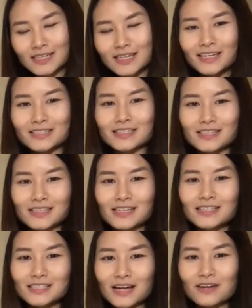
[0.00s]
because they think
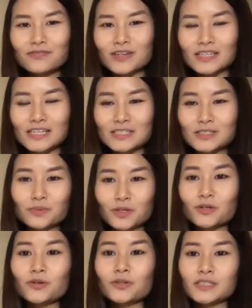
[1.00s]
stuffing needs to be
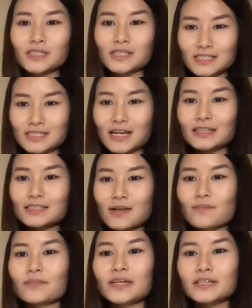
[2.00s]
cooked inside
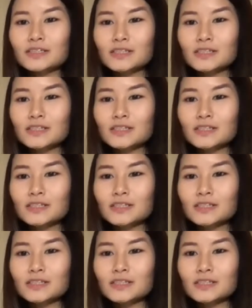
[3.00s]
something.